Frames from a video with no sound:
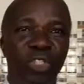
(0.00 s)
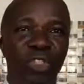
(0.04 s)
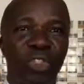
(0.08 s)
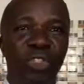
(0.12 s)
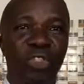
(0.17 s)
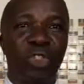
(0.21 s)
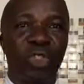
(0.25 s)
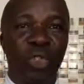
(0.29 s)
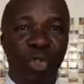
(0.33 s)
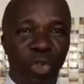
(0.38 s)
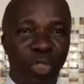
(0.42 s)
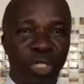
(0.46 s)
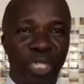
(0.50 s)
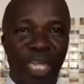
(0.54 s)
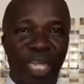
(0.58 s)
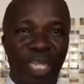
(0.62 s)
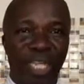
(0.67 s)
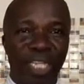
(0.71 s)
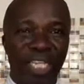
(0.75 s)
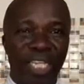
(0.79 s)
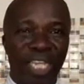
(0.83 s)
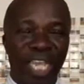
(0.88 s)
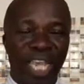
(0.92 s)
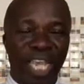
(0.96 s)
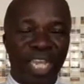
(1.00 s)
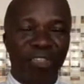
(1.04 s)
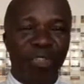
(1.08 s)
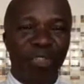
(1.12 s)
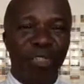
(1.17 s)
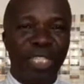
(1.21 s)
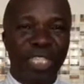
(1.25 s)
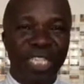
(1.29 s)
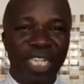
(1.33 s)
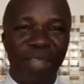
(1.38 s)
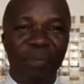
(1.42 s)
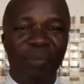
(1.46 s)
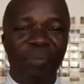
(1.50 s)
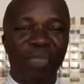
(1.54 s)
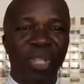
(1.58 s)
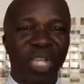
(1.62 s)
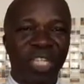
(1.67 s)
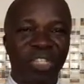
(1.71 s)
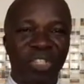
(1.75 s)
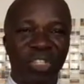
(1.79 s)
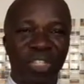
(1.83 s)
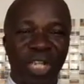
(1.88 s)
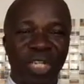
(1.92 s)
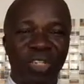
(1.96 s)
Judah. As you name
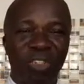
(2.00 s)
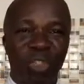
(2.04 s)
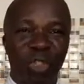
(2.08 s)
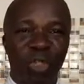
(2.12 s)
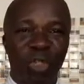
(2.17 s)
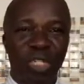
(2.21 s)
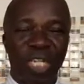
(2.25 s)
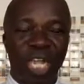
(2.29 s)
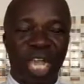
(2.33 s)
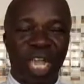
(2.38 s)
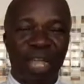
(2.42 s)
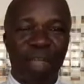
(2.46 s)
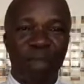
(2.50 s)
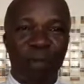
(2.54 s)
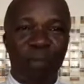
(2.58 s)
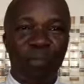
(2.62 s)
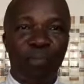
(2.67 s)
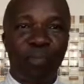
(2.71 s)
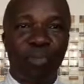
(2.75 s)
that child Judah,